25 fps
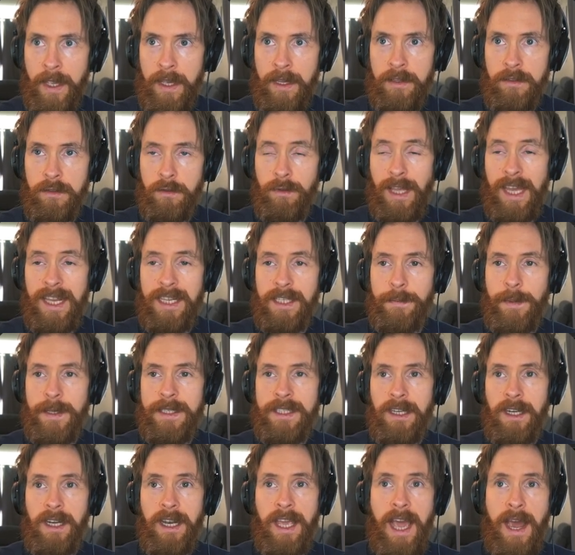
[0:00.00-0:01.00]
So that is
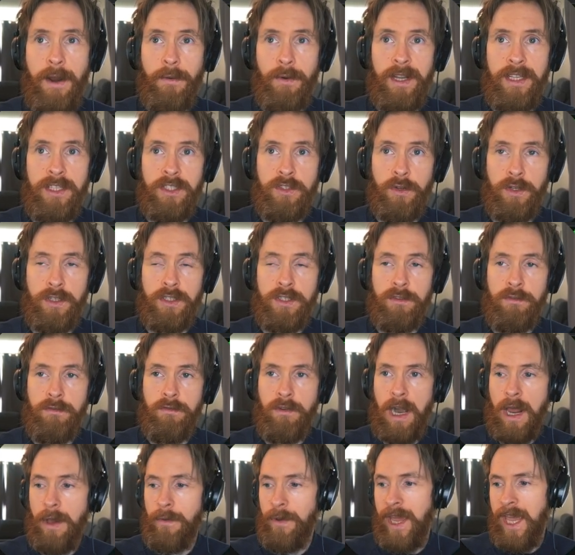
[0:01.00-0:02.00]
basically our instruction
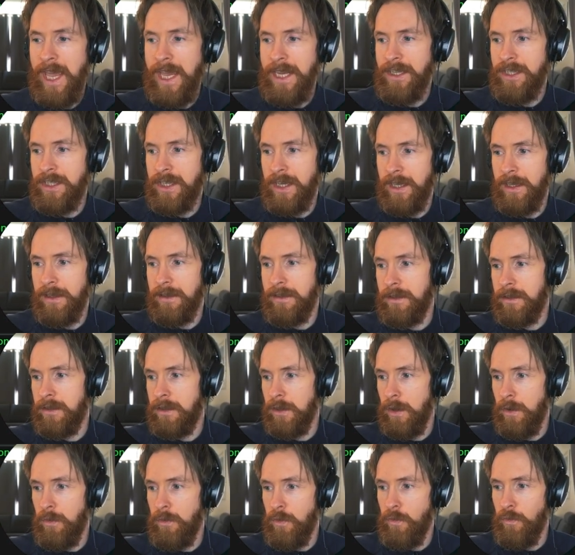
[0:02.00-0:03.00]
for our agent.
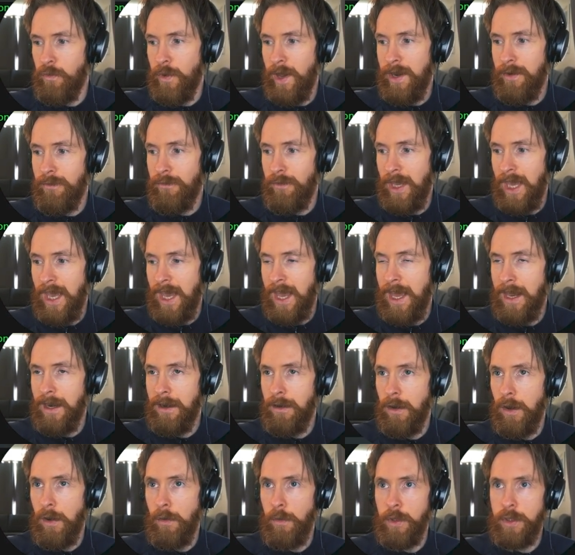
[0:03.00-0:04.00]
So when we
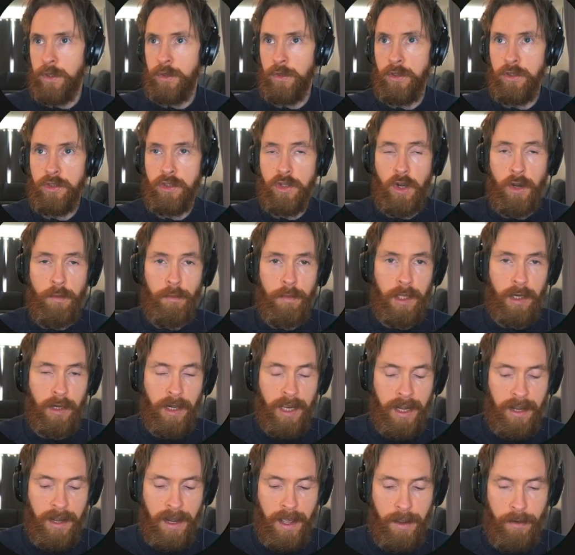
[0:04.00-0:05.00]
head over to the
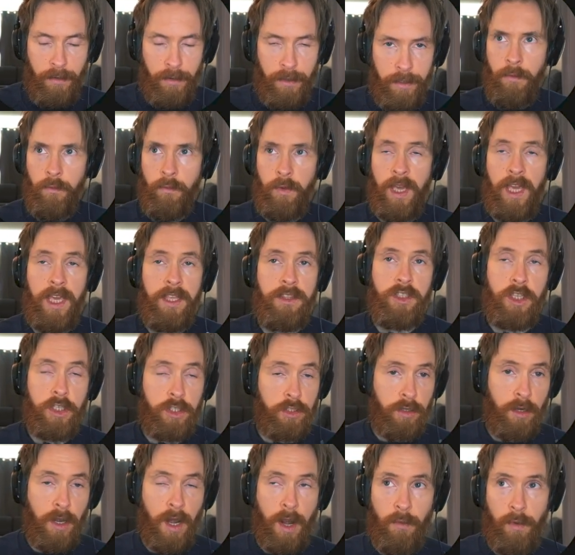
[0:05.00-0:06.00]
terminal here now, we're
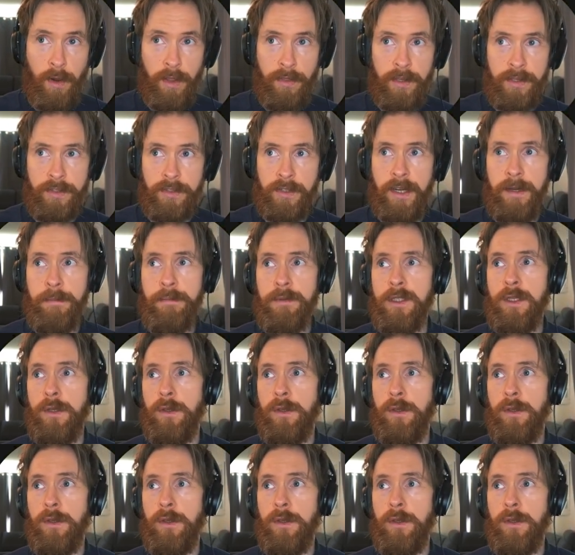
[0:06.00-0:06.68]
just gonna run the script.